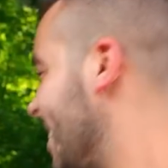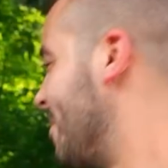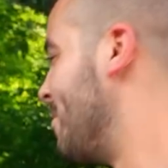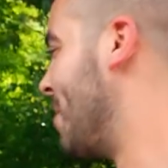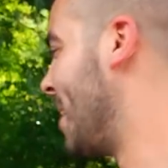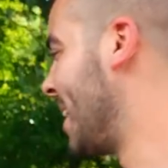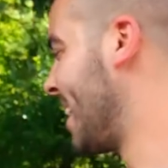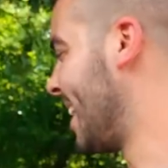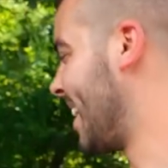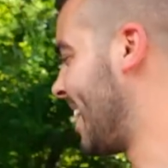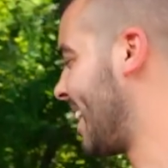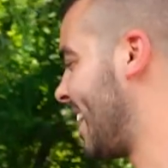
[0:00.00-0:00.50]

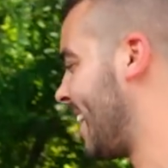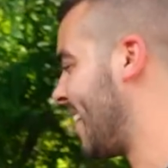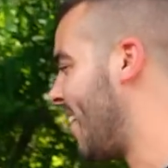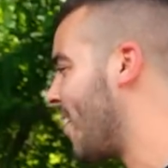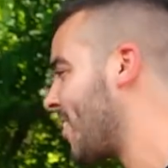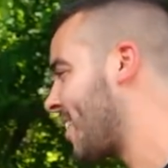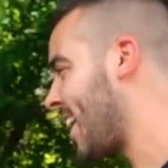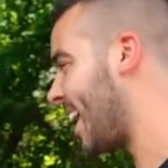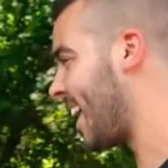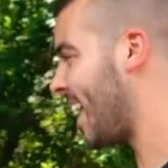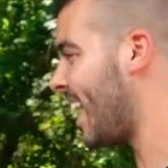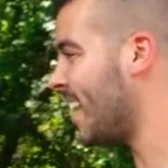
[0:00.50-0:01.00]
But
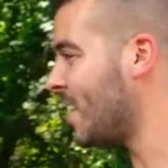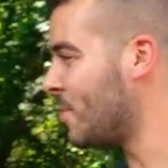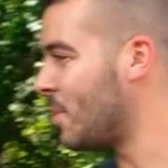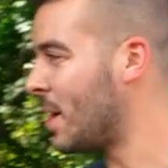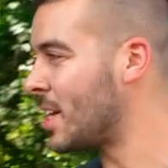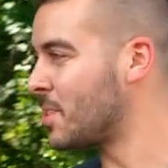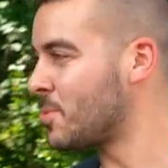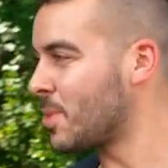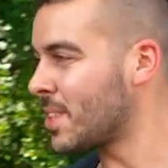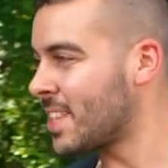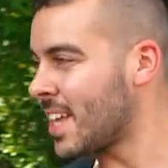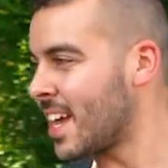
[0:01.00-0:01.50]
okay,
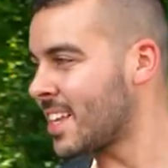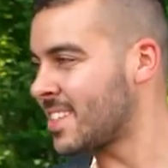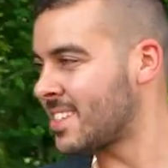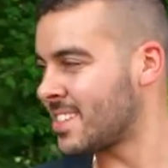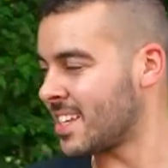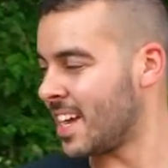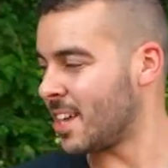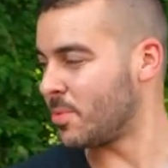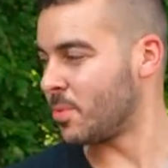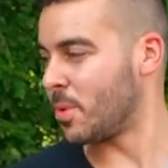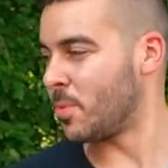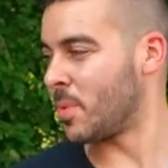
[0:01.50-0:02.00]
anyways, with that
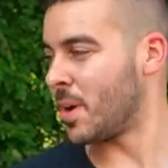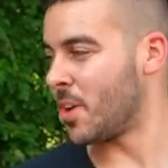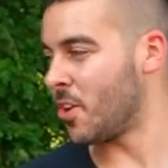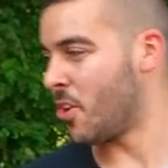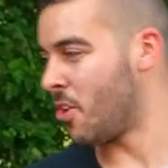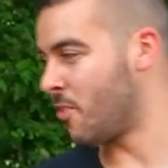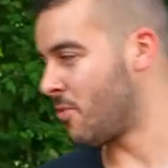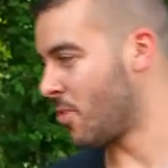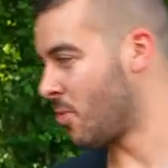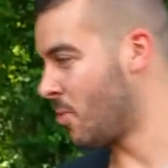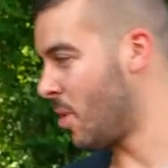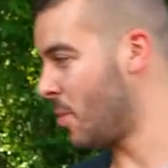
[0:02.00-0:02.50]
said, we went
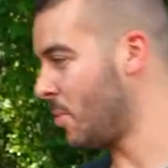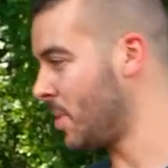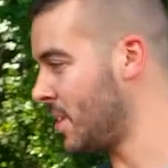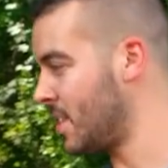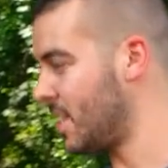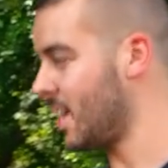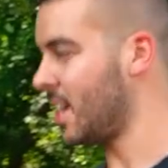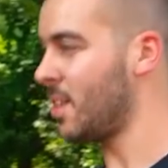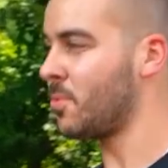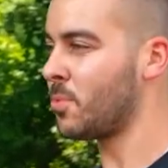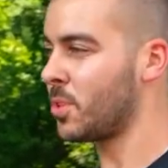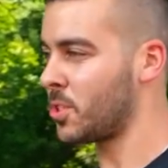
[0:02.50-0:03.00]
over what we
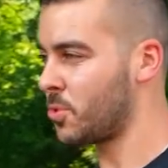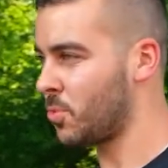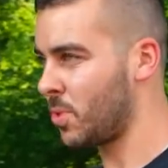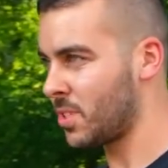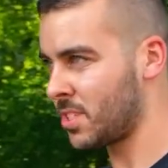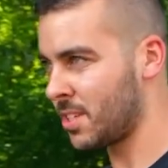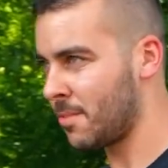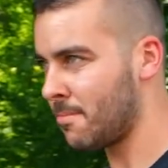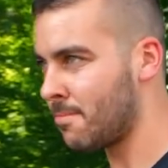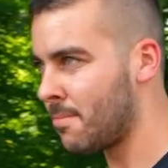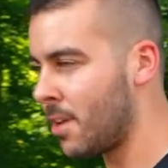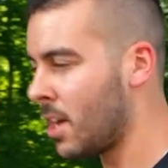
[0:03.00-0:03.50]
did, which
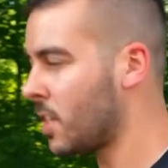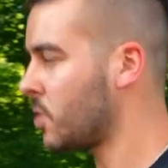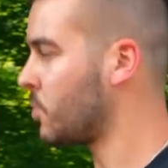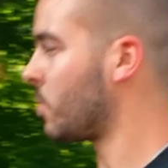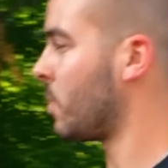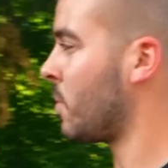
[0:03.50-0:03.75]
wasn't much.